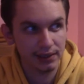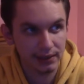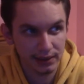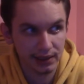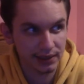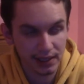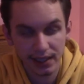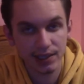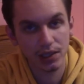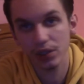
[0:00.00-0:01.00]
second
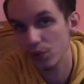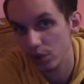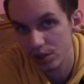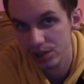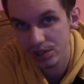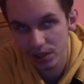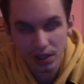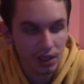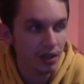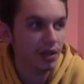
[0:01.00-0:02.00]
is not the worst.
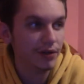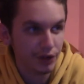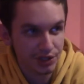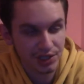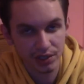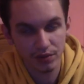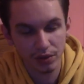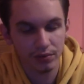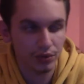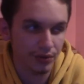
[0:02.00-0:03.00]
First isn't,
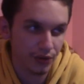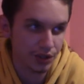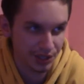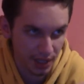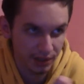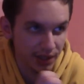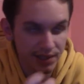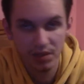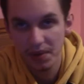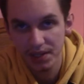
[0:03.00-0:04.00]
well, first technically is
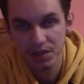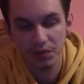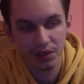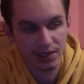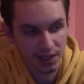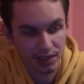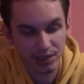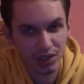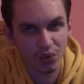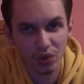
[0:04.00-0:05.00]
the best, but, like, second's
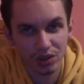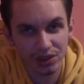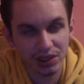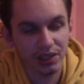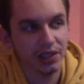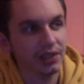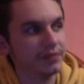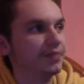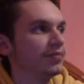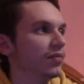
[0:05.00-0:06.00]
not the worst. Like
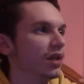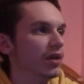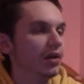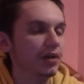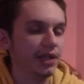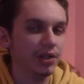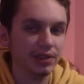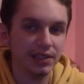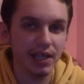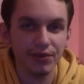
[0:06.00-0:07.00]
you know the
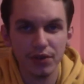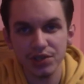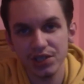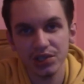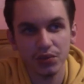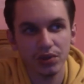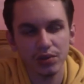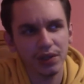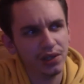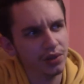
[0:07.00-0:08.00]
saying, first is the
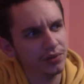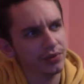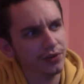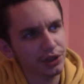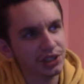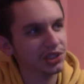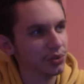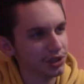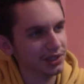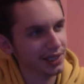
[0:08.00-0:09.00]

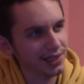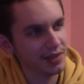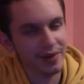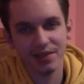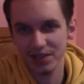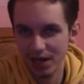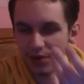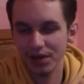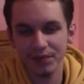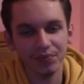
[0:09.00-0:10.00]
worst, second is the best. Yeah, okay.